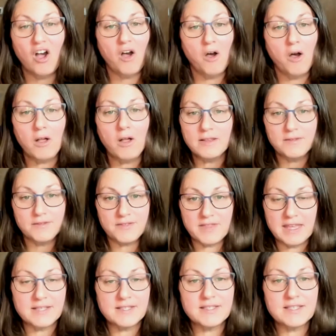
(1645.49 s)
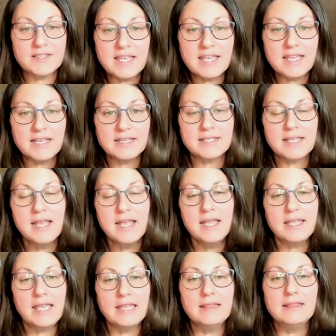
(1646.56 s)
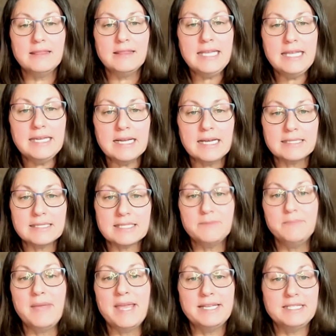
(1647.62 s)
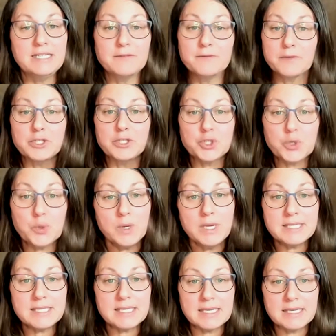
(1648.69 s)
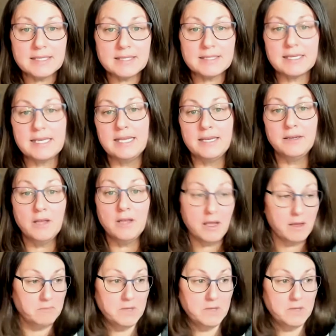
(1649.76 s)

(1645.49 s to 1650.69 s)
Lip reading: all of these things can lead us to make different choices in,